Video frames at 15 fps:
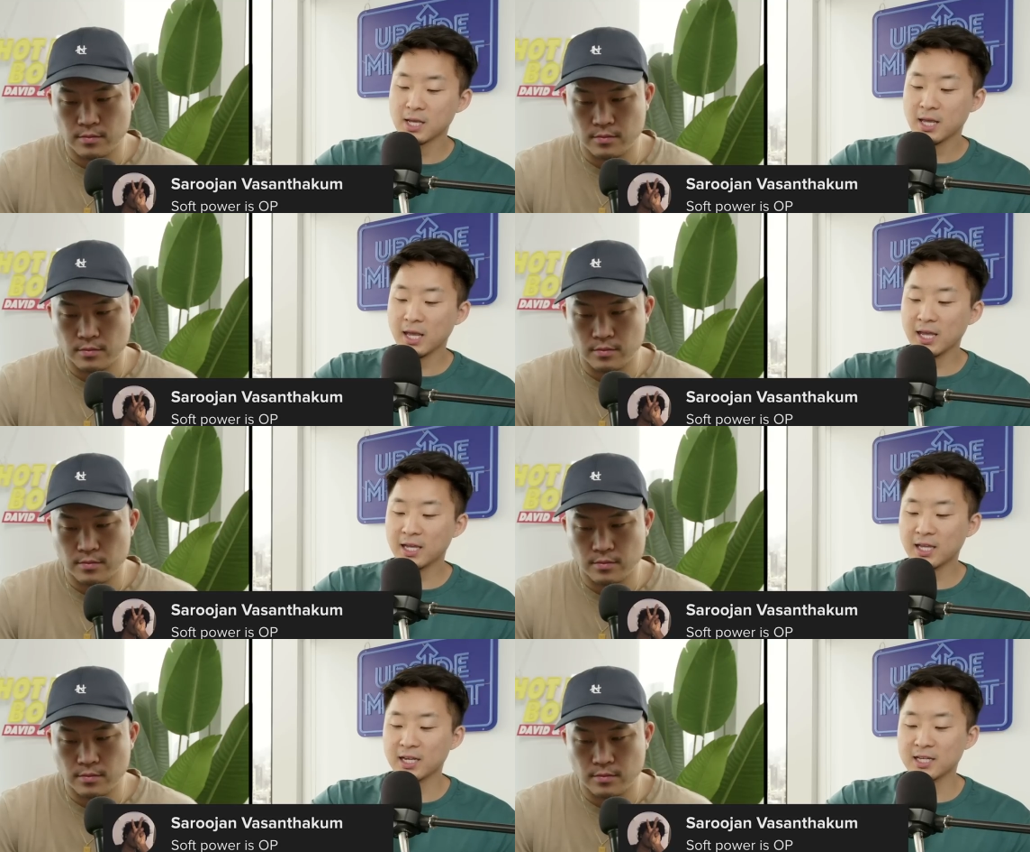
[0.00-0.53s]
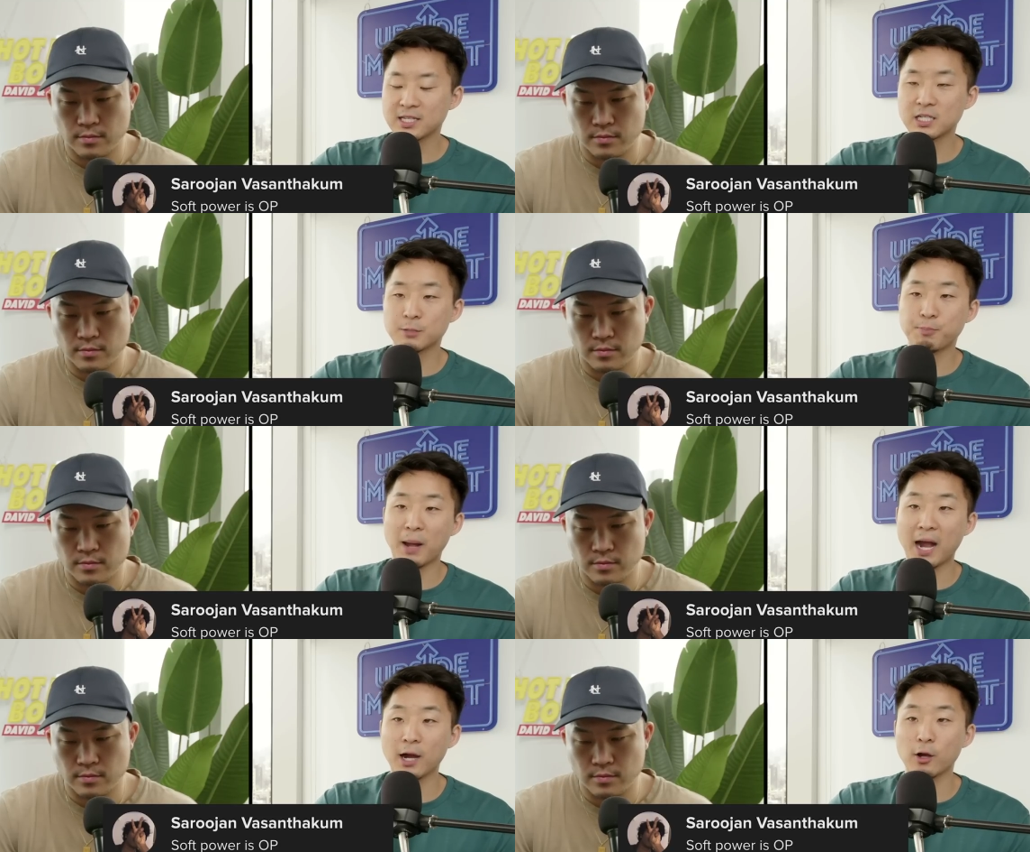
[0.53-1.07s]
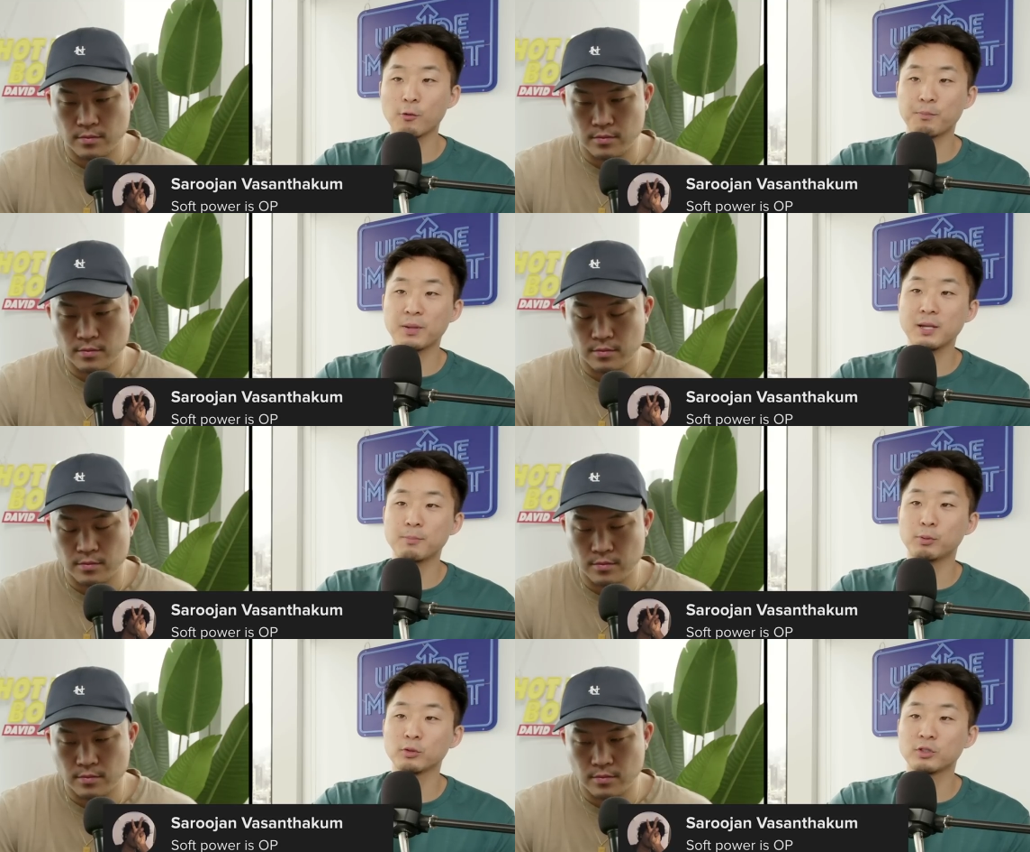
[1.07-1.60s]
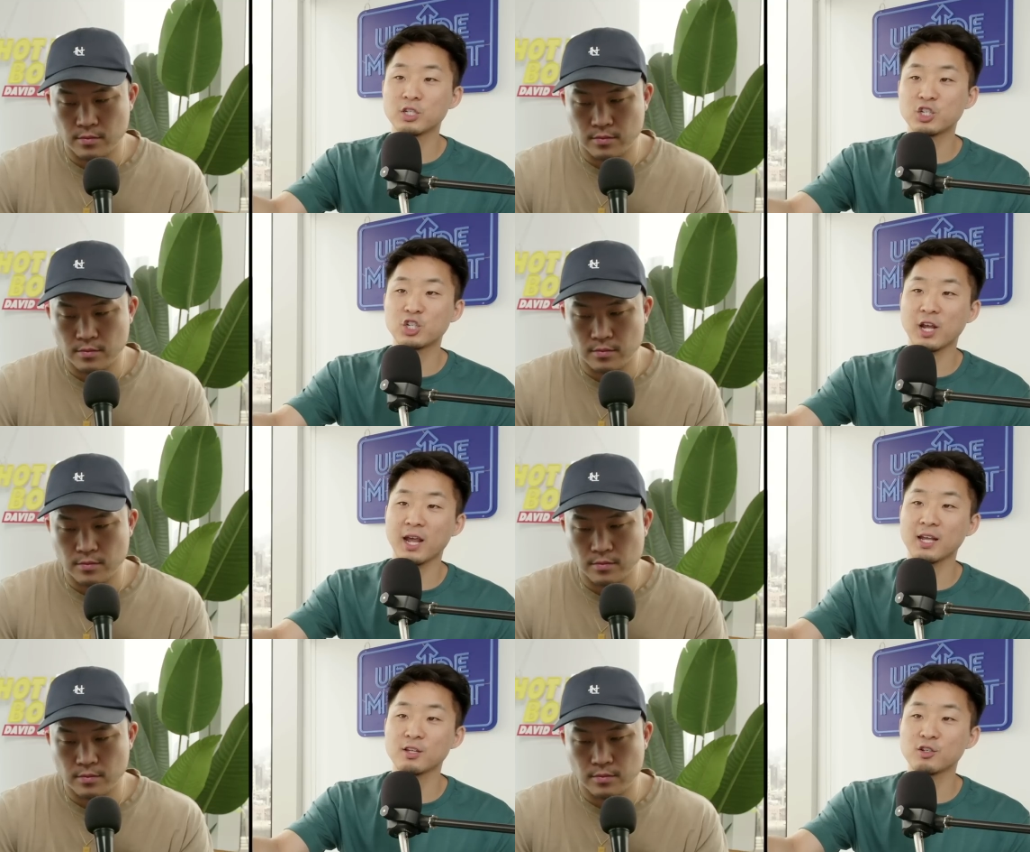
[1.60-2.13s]
Speaker 1: it can inspire people to
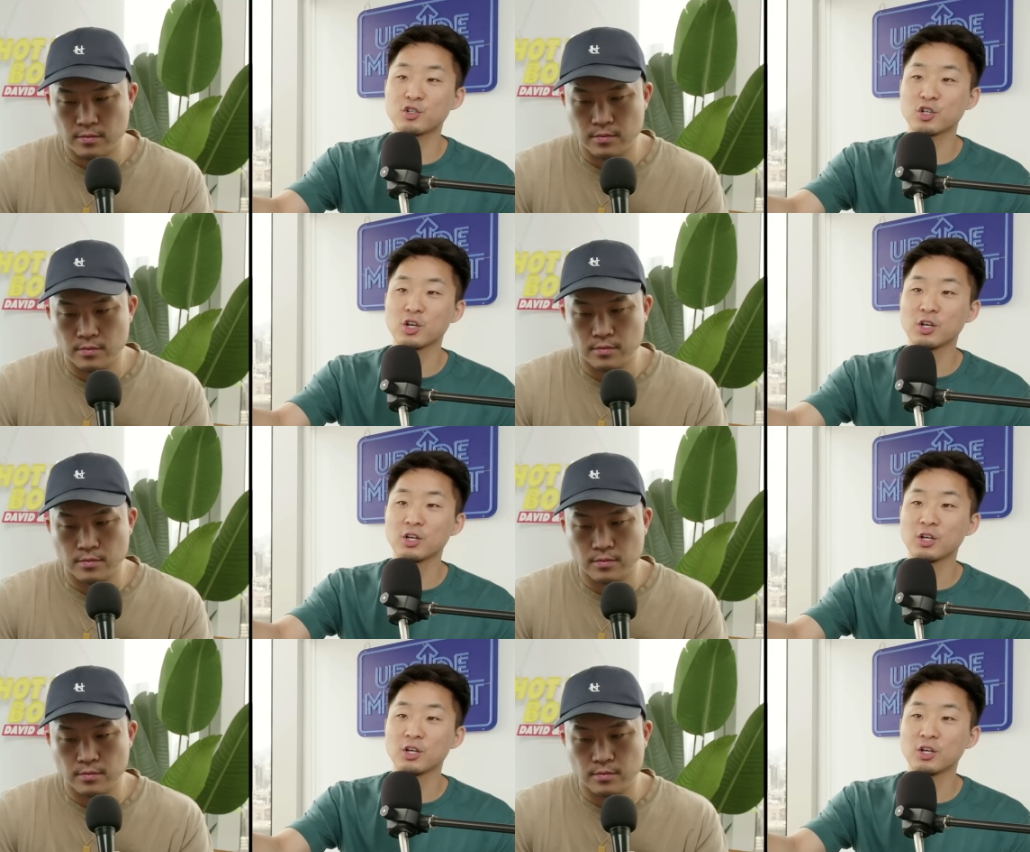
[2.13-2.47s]
change